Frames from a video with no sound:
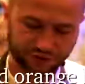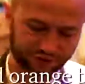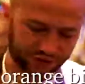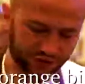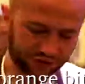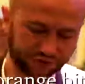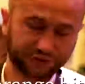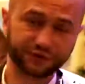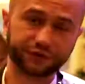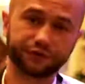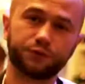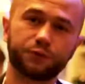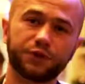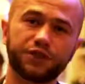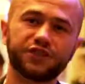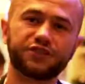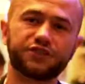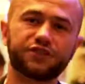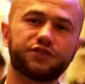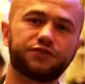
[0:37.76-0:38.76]
There's different
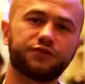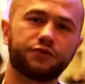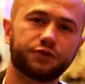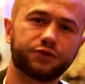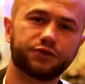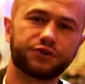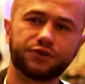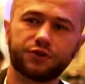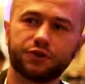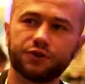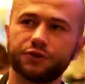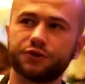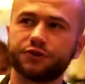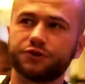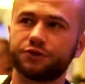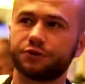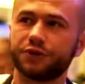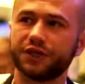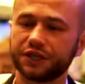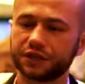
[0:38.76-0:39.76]
reasons for stirring a
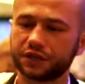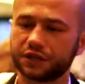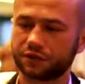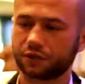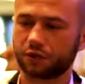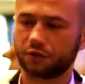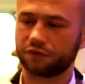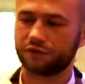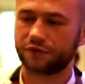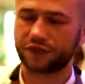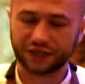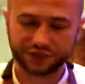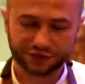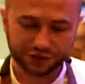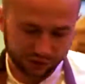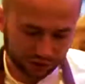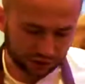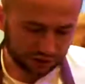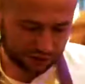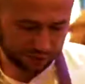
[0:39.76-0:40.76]
drink. Old
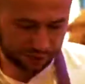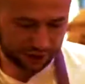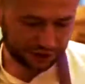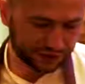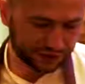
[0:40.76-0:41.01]
fashioned is